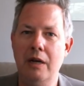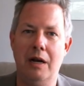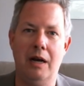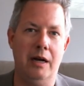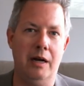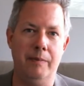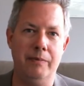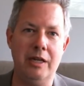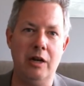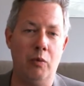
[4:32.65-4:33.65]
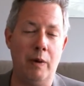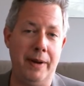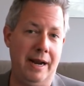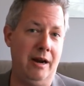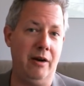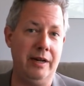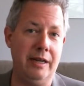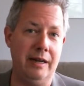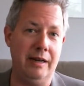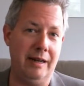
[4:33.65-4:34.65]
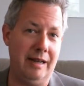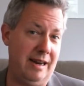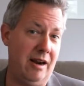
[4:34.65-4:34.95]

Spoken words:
repairing an